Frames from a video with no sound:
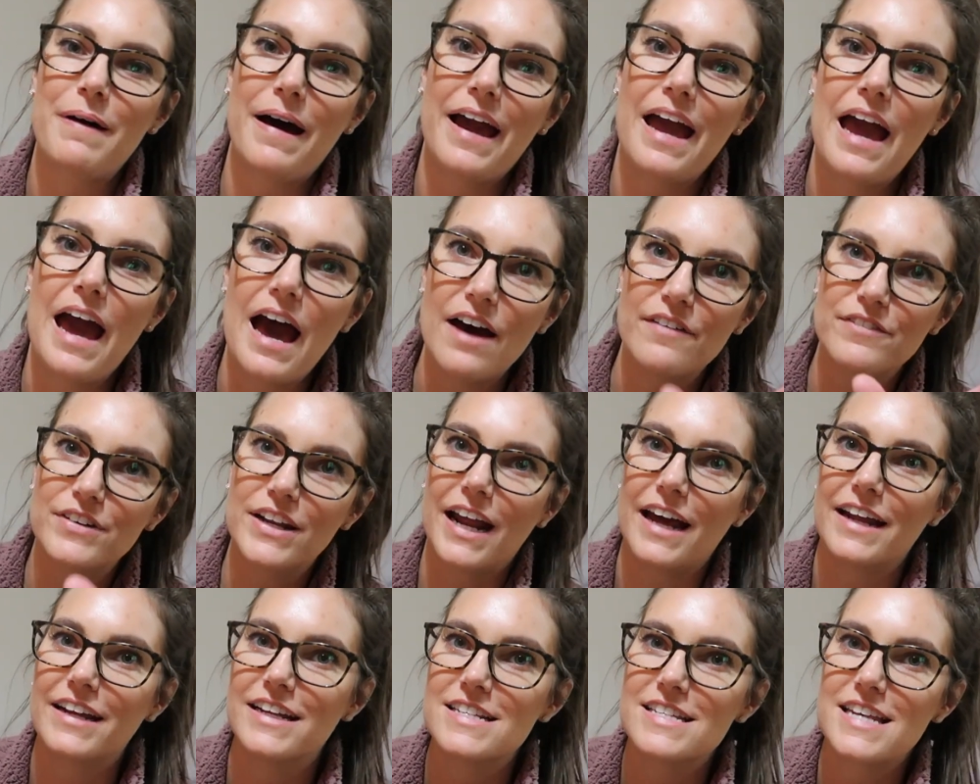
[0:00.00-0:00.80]
I have it
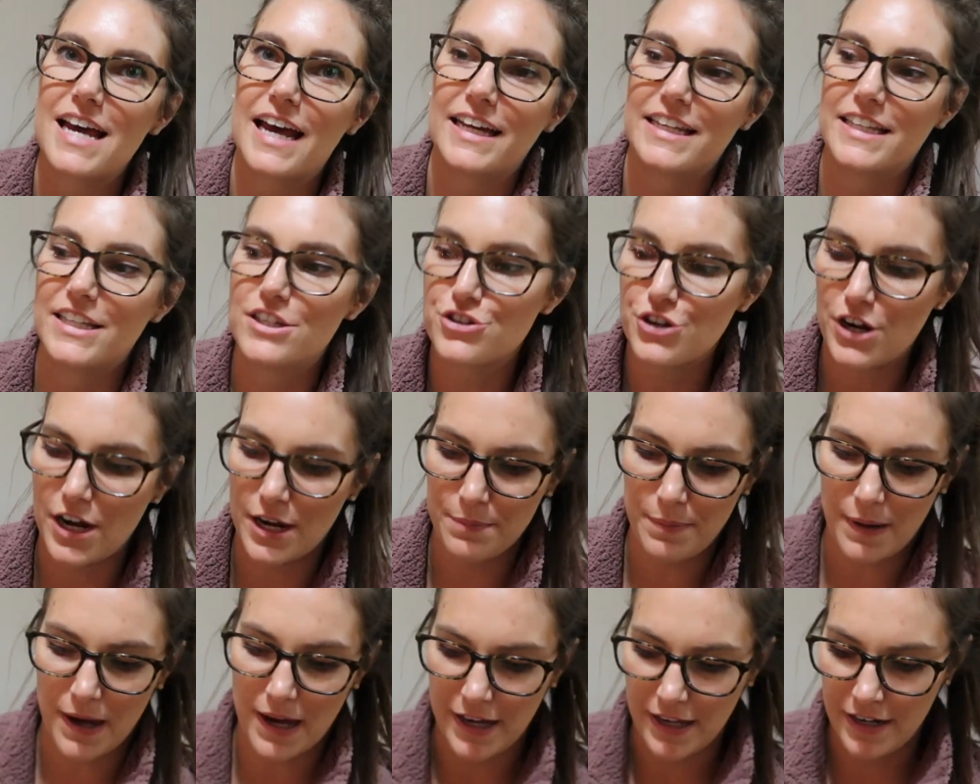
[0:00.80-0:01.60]
on a tiny
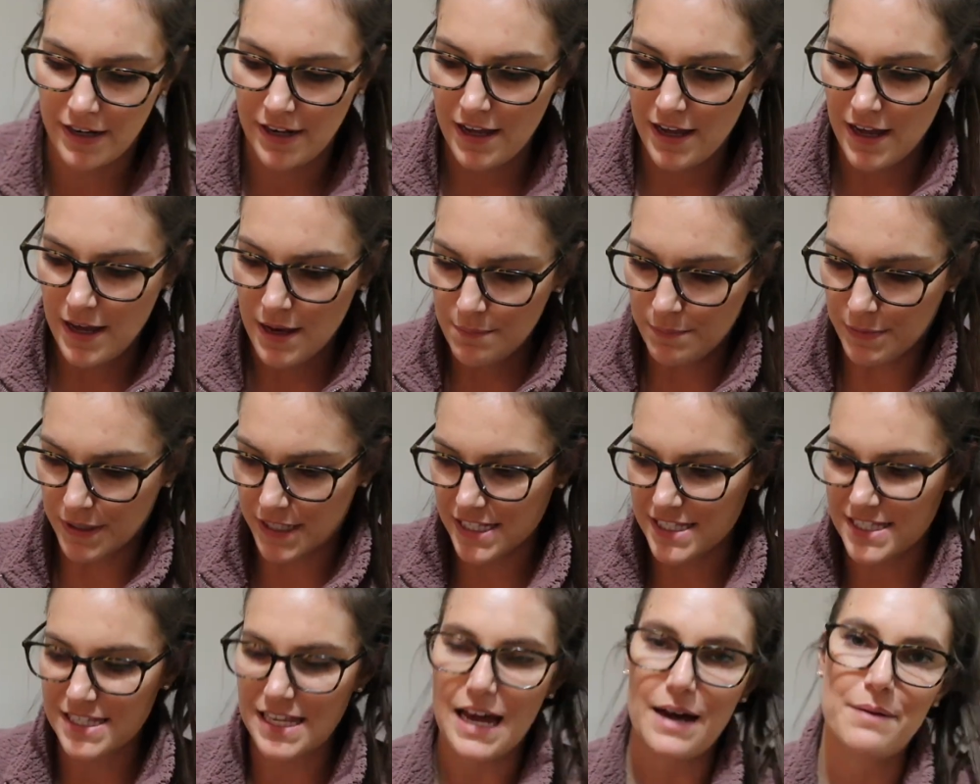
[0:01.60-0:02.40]
tripod, but
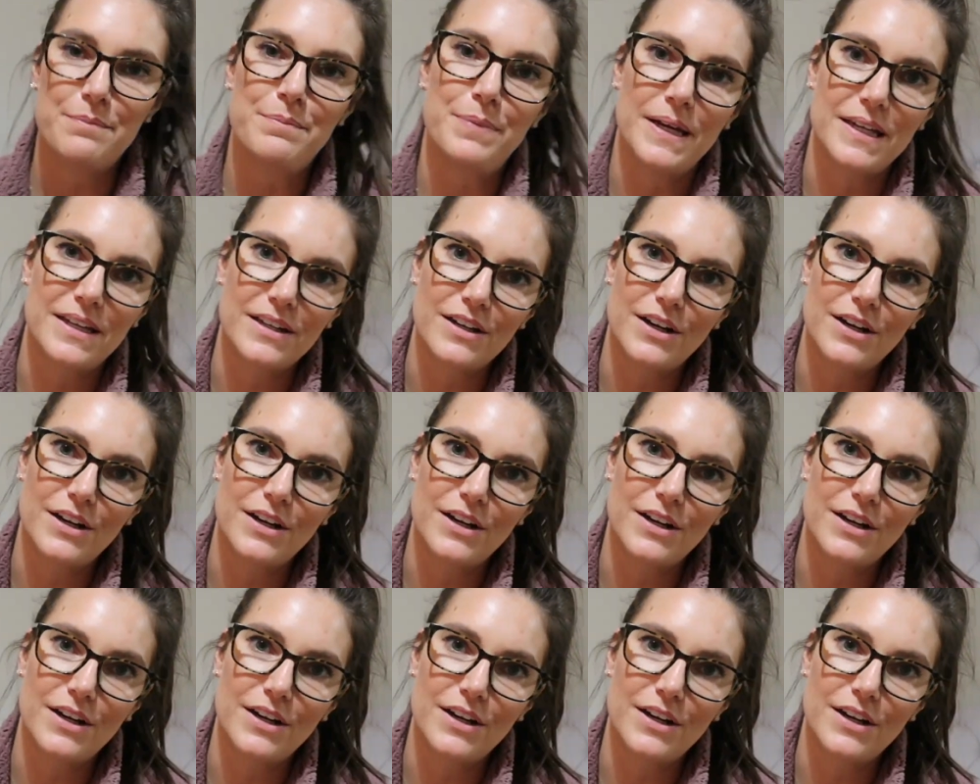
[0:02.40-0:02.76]
it's not big